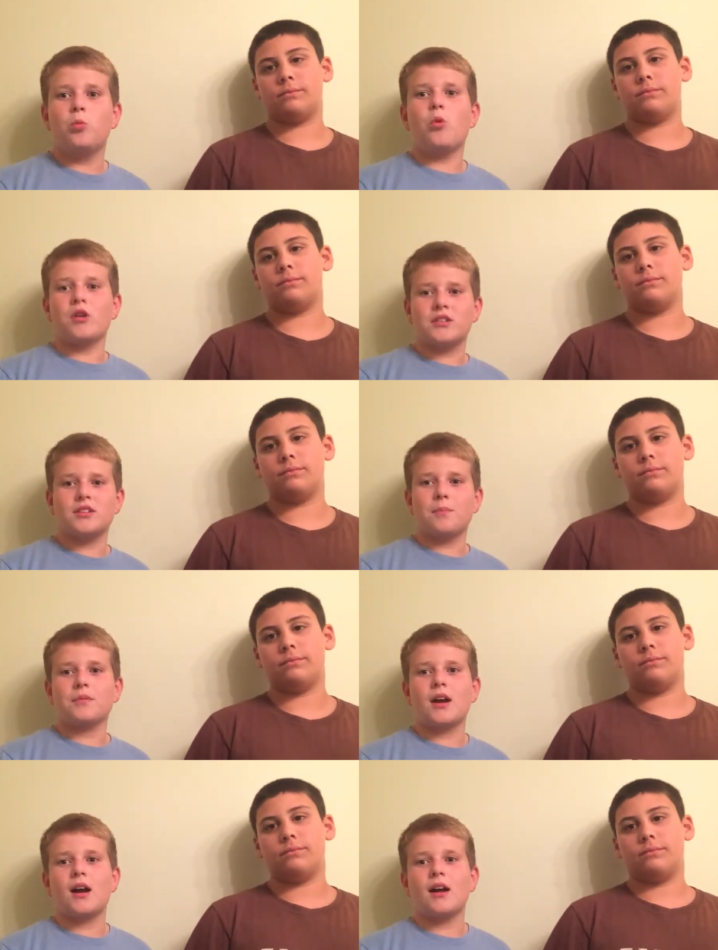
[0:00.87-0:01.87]
Speaker 1: What is up,
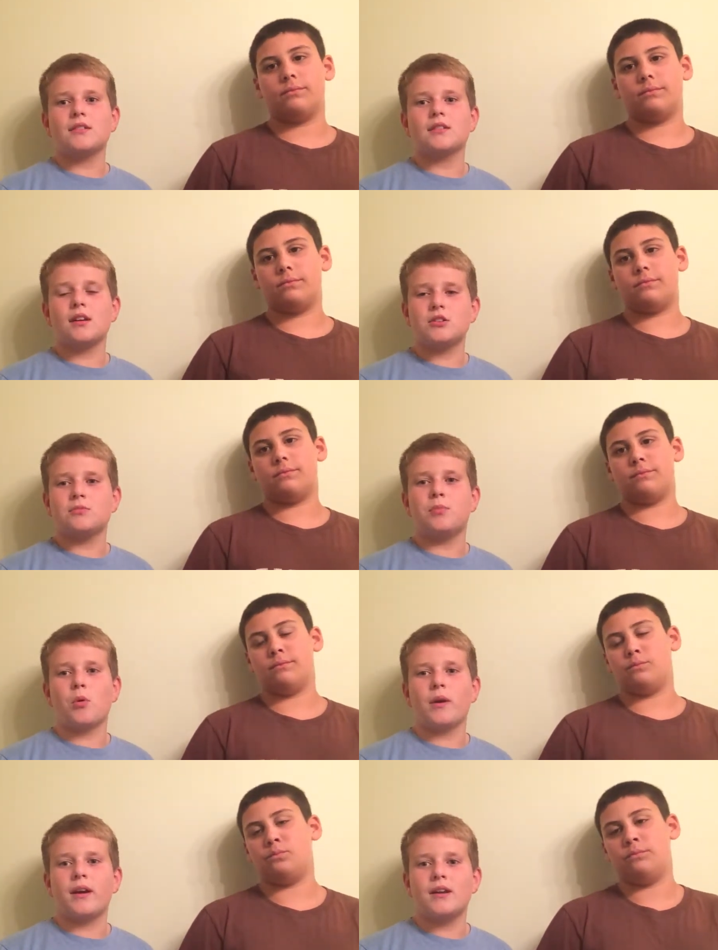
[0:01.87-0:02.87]
guys? It's your
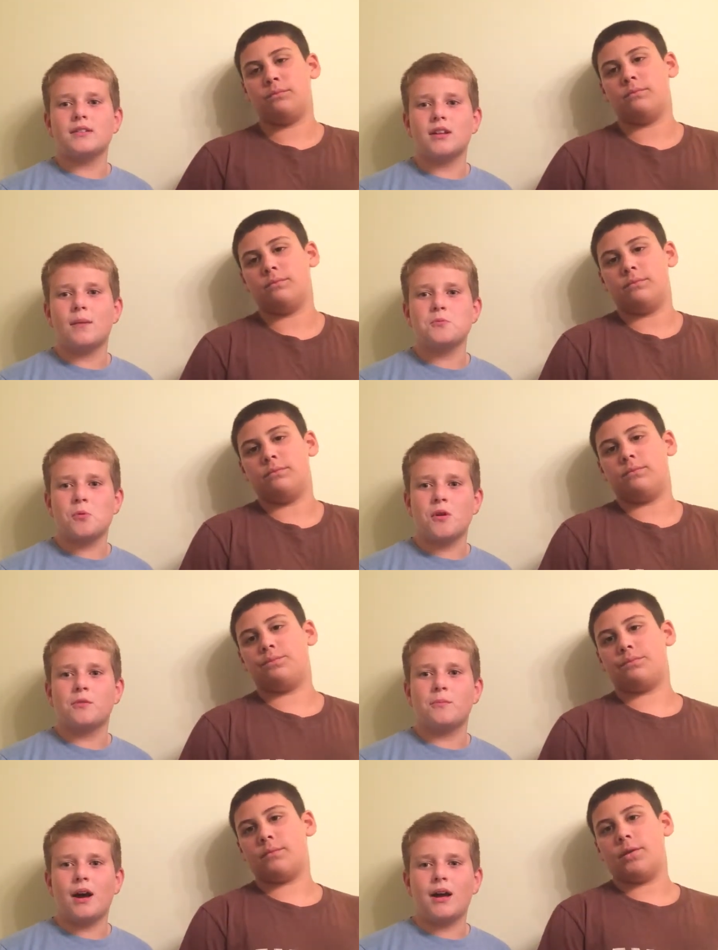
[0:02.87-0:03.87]
boy Ace, and I'm
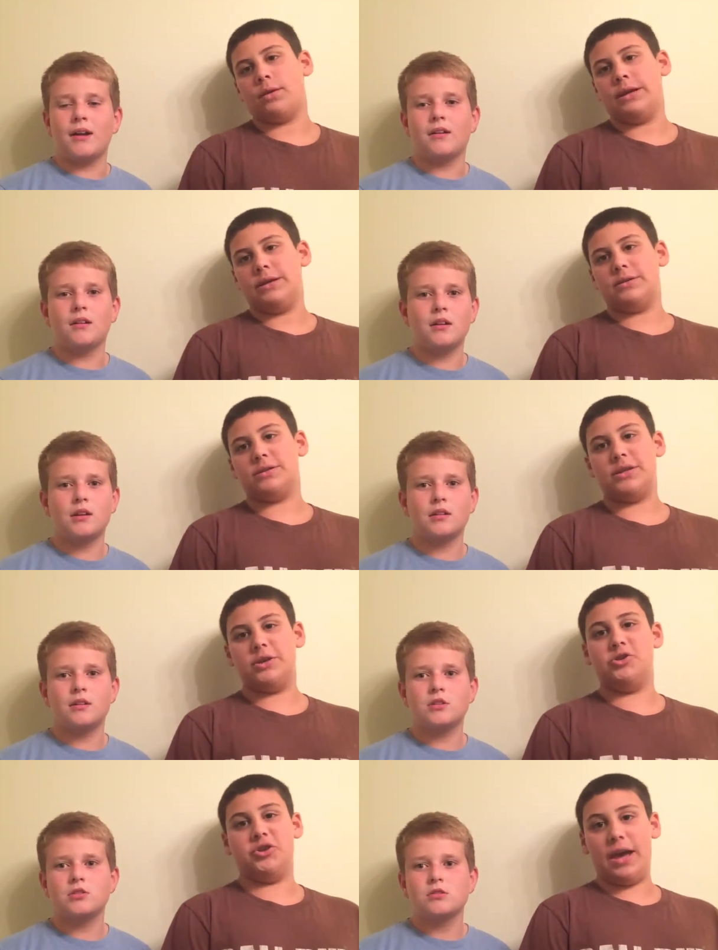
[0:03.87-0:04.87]
joined by
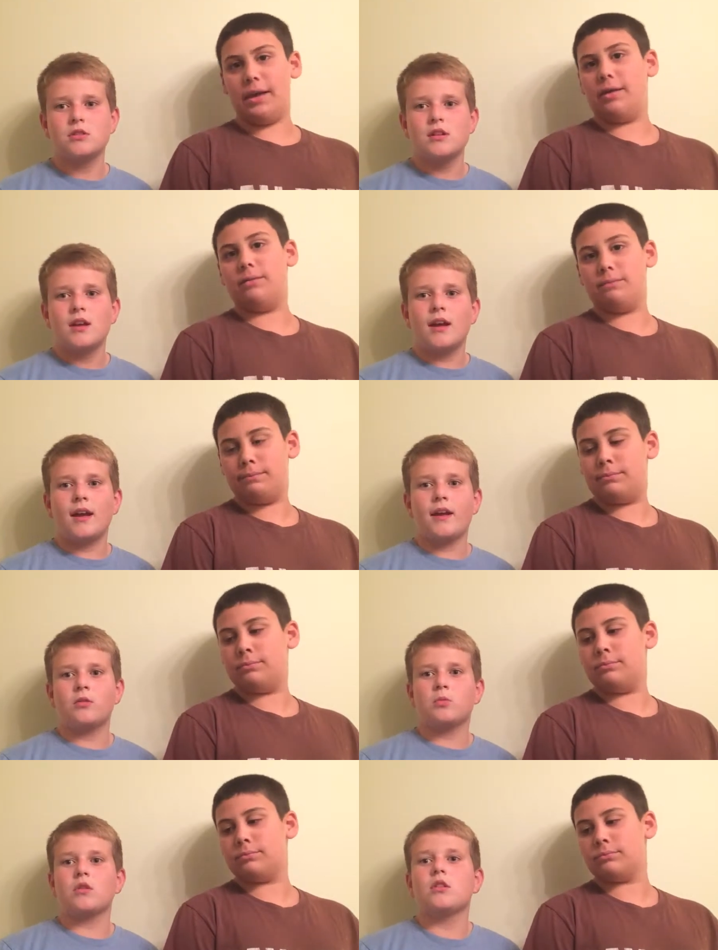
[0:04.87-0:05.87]
CJ.
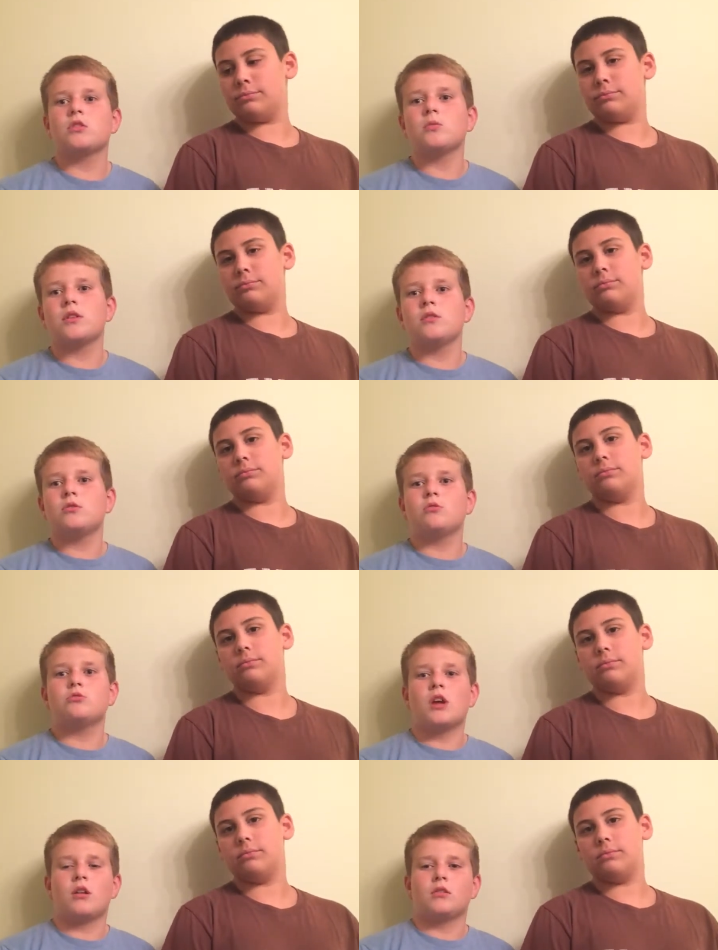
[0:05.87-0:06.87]
And we're gonna do a YouTube
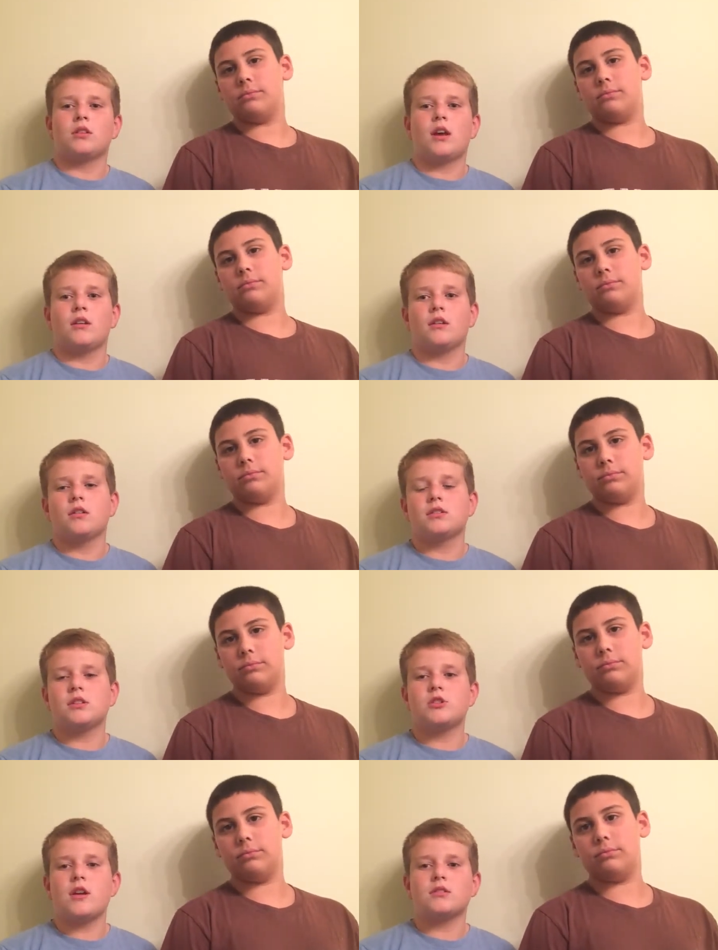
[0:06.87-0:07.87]
channel together.
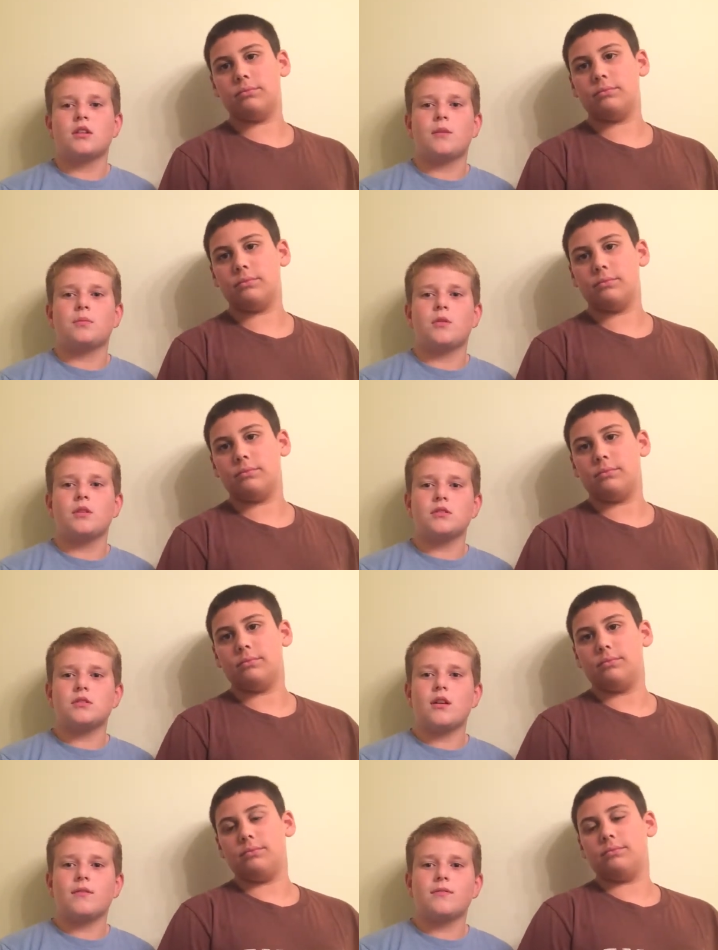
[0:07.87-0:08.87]
CJ is gonna upload his
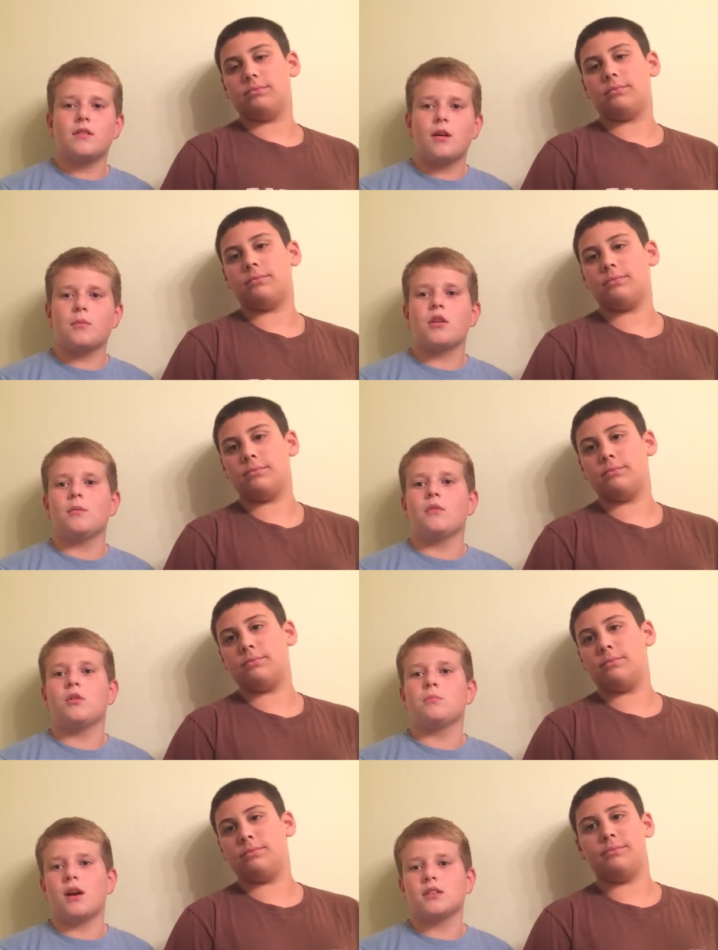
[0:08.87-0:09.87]
stuff. I'm gonna
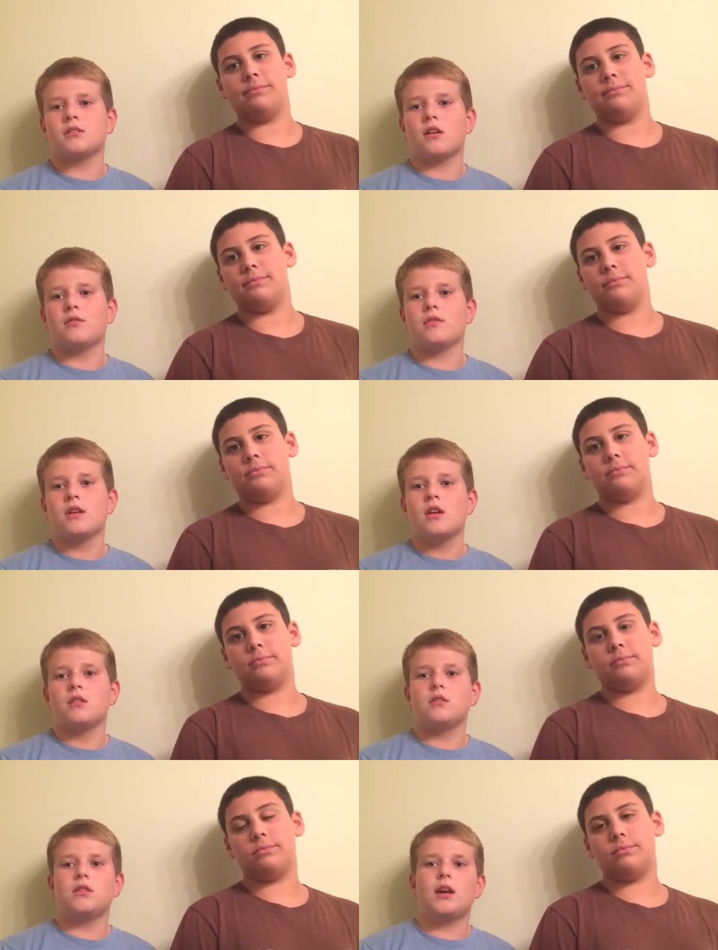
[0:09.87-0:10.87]
upload my stuff.
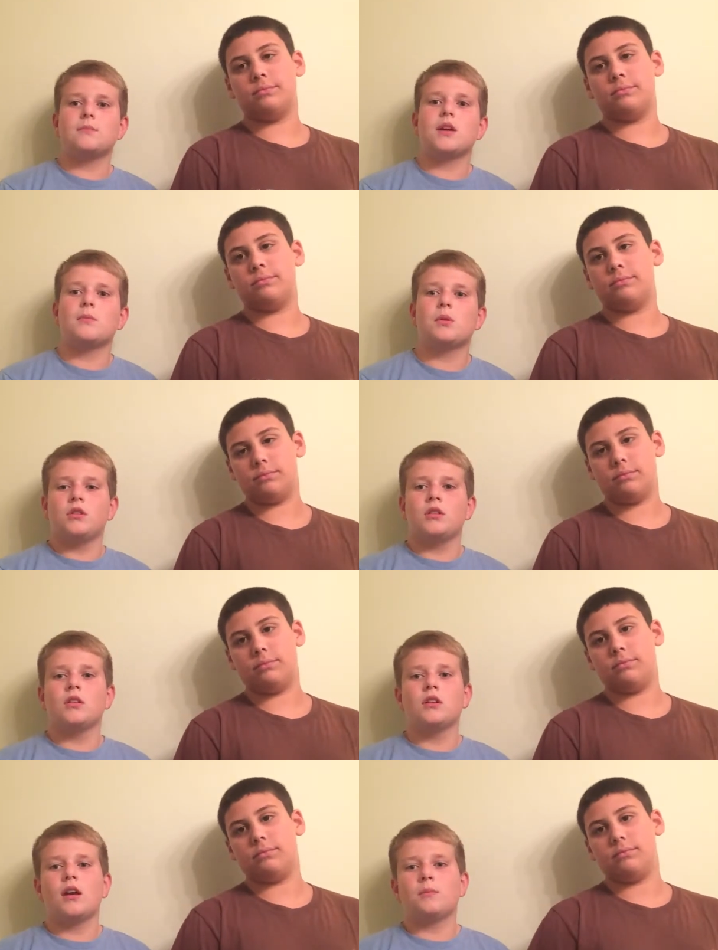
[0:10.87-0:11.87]
The games on the
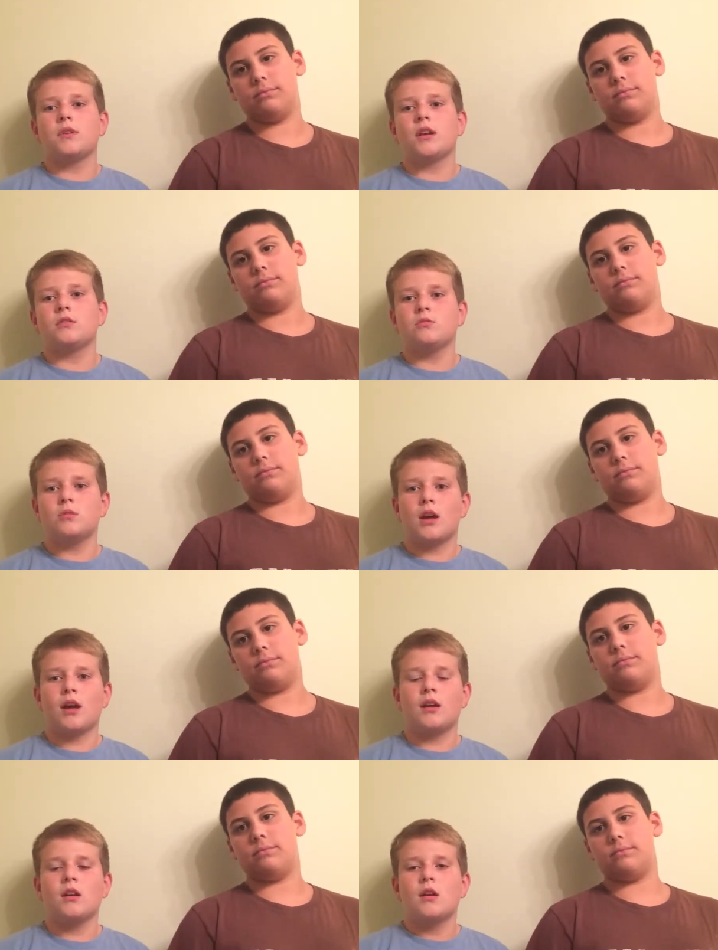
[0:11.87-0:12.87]
NBA
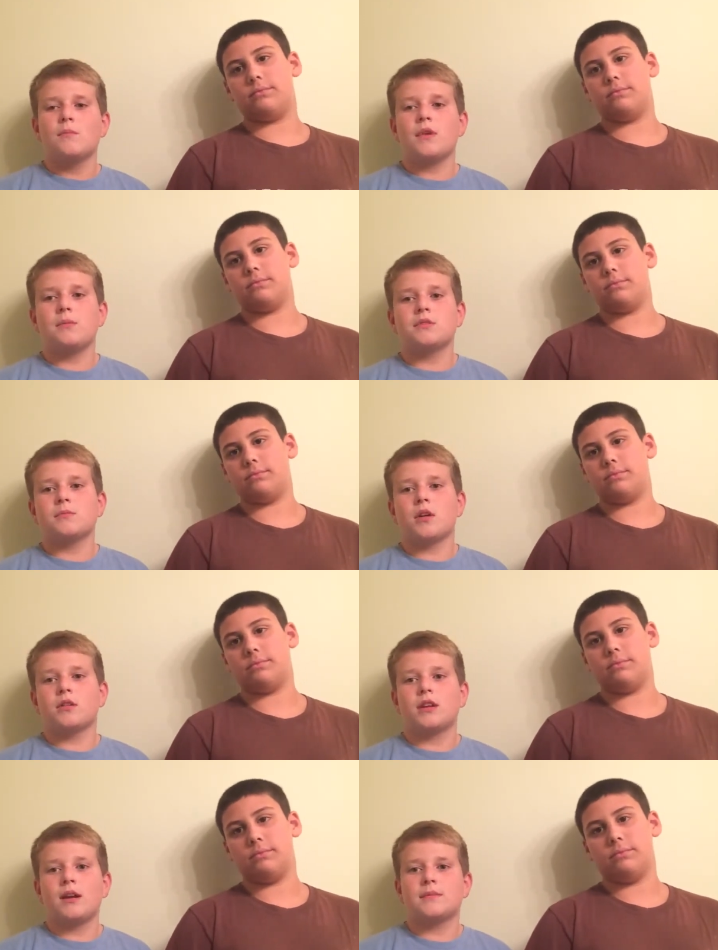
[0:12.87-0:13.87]
2K, maybe some
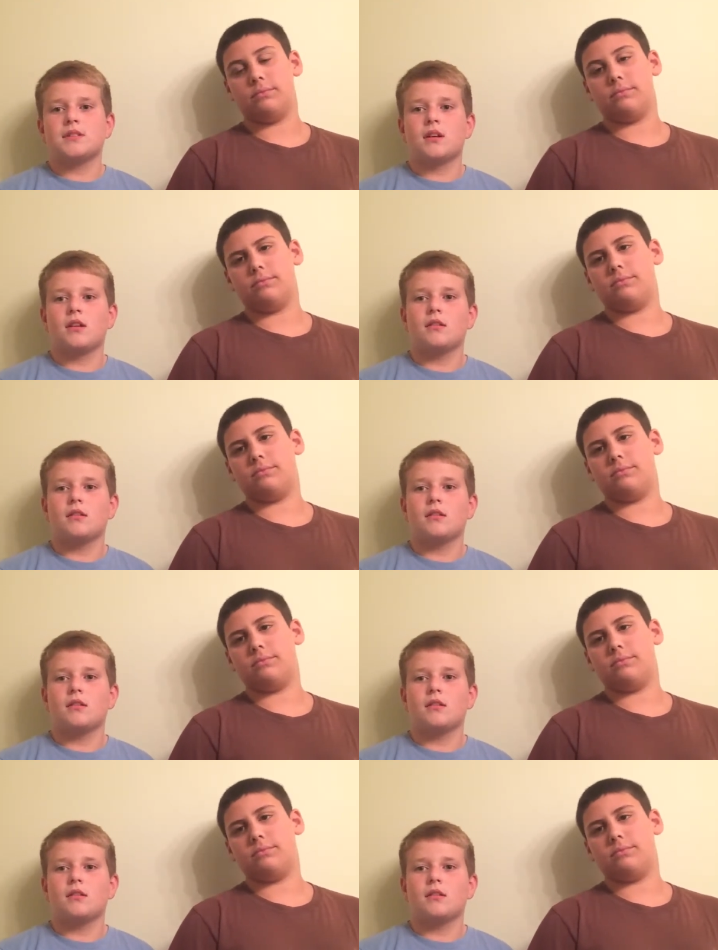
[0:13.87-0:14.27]
other games here